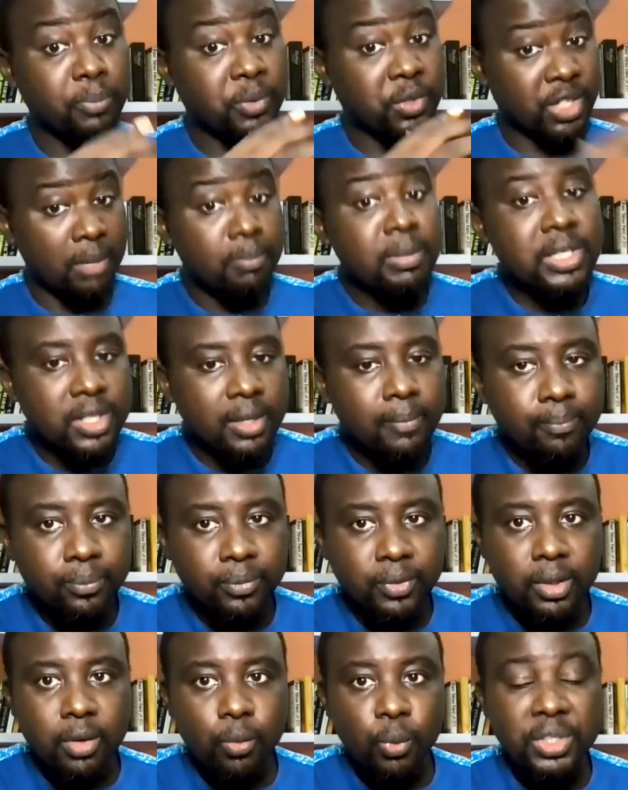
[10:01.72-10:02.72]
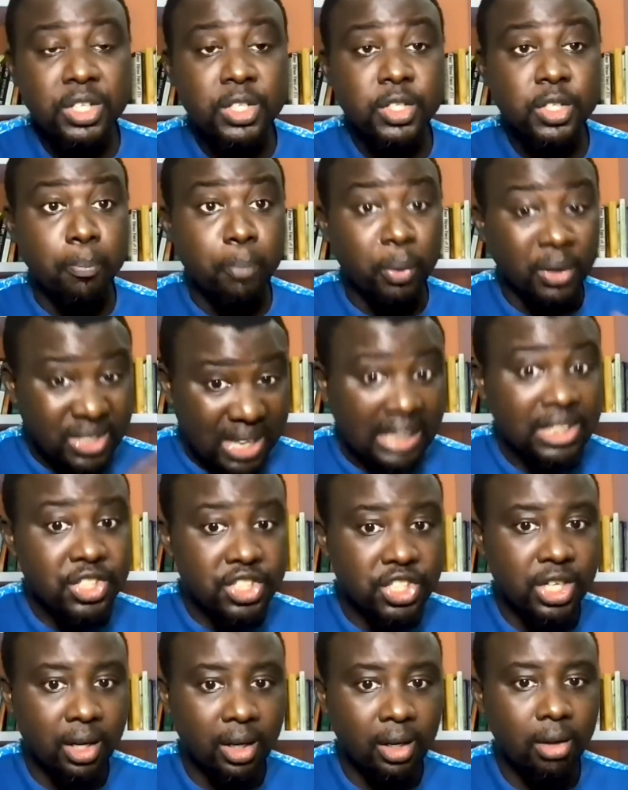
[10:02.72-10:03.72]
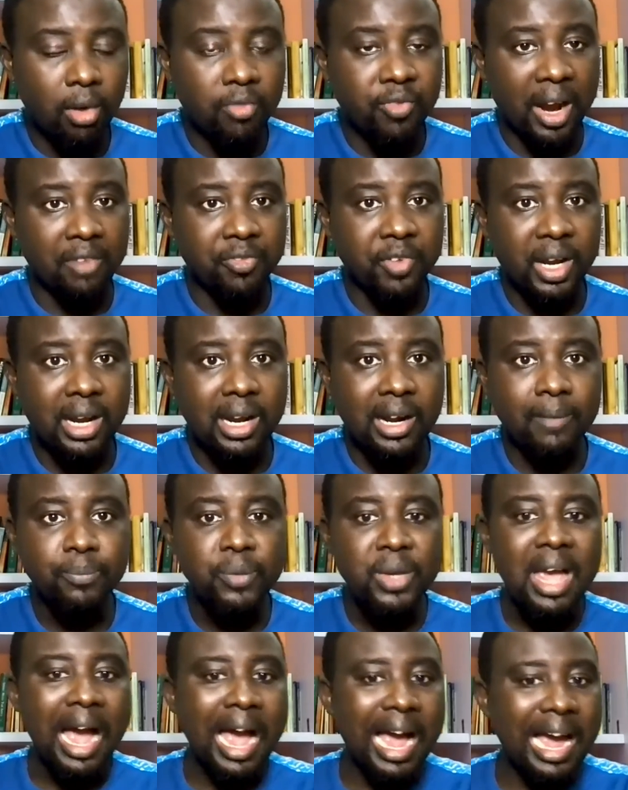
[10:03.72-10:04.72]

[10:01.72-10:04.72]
optimism, which is the potential of Africa,